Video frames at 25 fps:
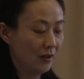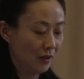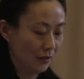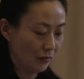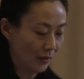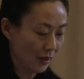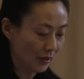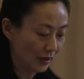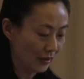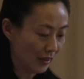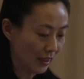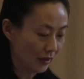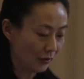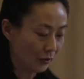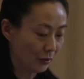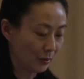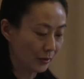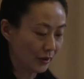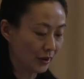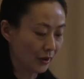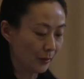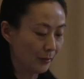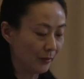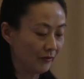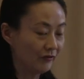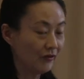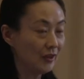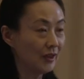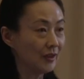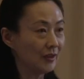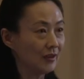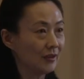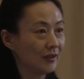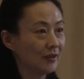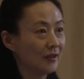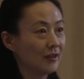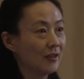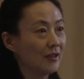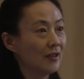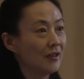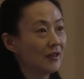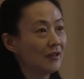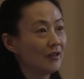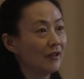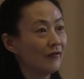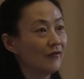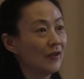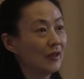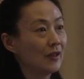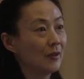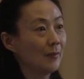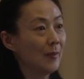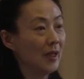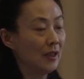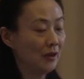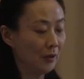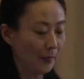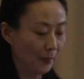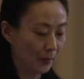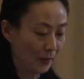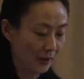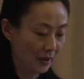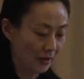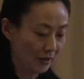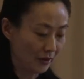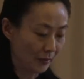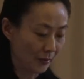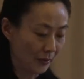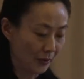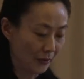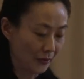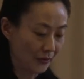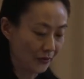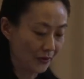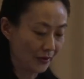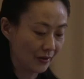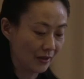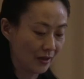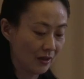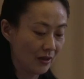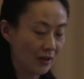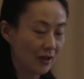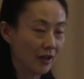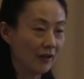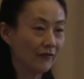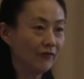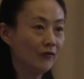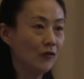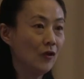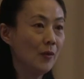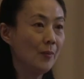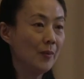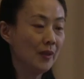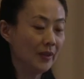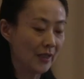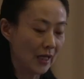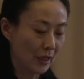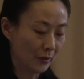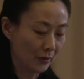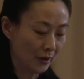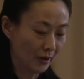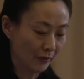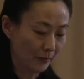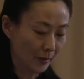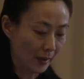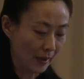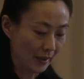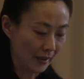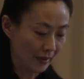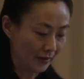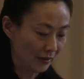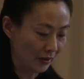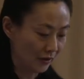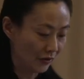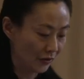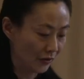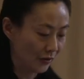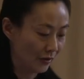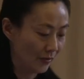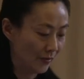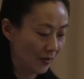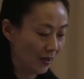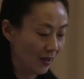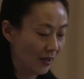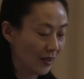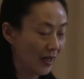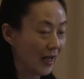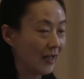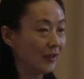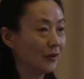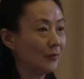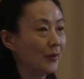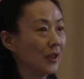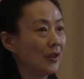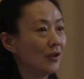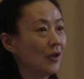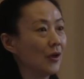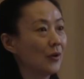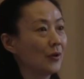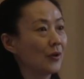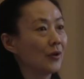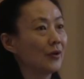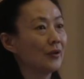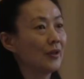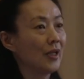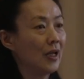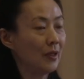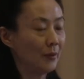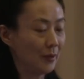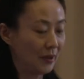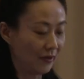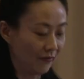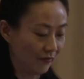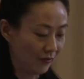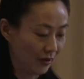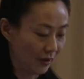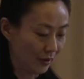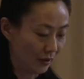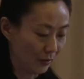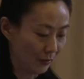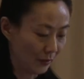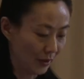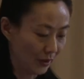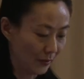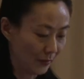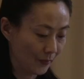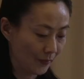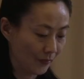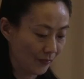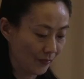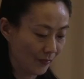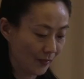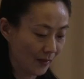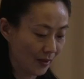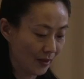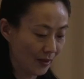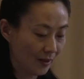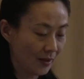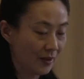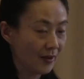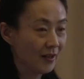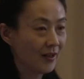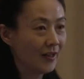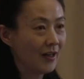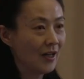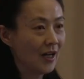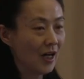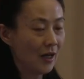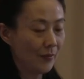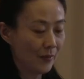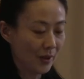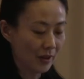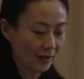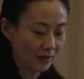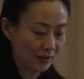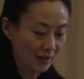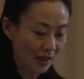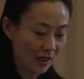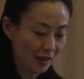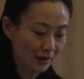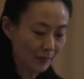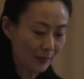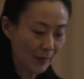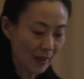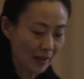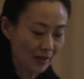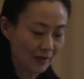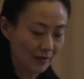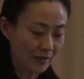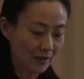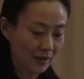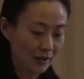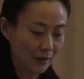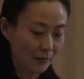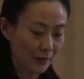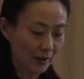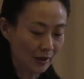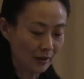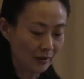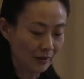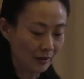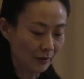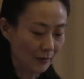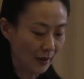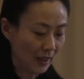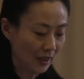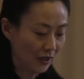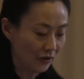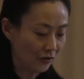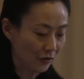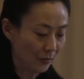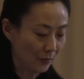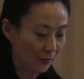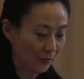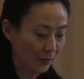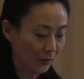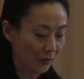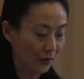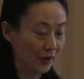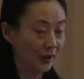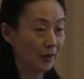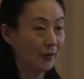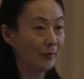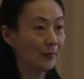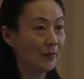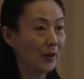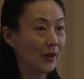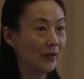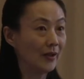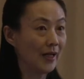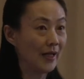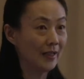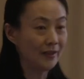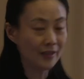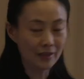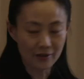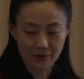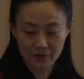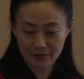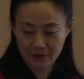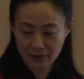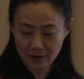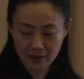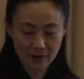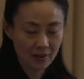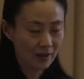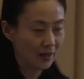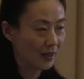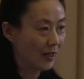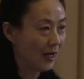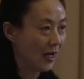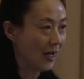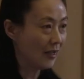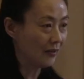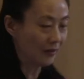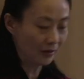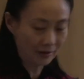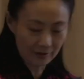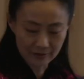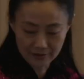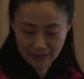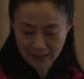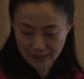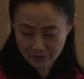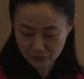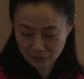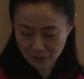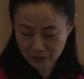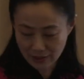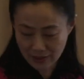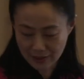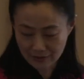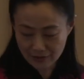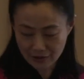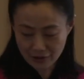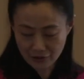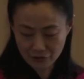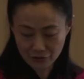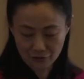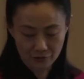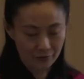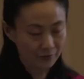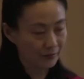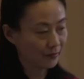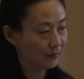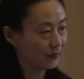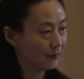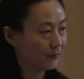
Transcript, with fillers: rather than to subvert the fundamental principles of formal narrative poetics and rhetorical narrative theory. I will start by considering the relation between poetics and contextualization.